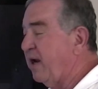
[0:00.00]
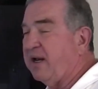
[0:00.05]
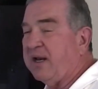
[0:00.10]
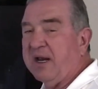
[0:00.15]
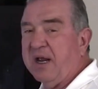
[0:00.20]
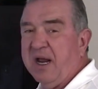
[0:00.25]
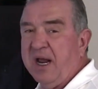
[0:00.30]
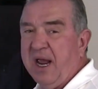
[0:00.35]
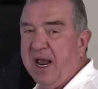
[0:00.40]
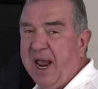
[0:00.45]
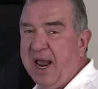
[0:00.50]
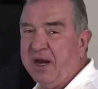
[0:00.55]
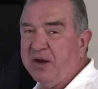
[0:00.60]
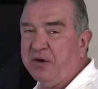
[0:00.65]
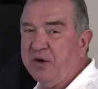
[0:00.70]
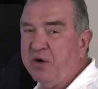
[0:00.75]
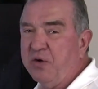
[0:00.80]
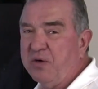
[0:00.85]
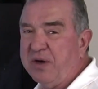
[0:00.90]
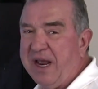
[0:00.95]
it and
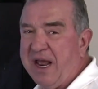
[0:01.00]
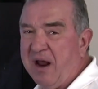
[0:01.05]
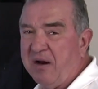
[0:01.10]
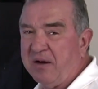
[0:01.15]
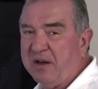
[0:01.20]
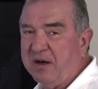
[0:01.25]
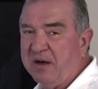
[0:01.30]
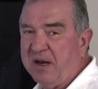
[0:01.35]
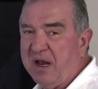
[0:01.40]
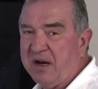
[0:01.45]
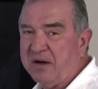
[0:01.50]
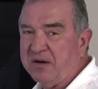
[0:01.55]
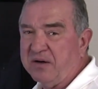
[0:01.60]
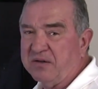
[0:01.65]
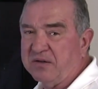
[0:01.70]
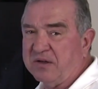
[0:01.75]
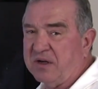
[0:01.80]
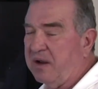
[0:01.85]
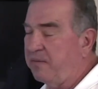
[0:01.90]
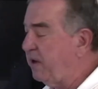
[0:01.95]
2 down
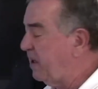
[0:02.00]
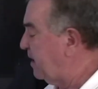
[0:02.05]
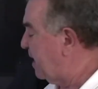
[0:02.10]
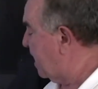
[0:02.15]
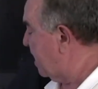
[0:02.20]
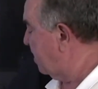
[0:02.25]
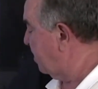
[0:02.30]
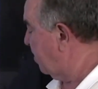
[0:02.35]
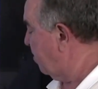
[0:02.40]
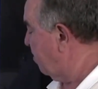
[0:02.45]
conductors coming down to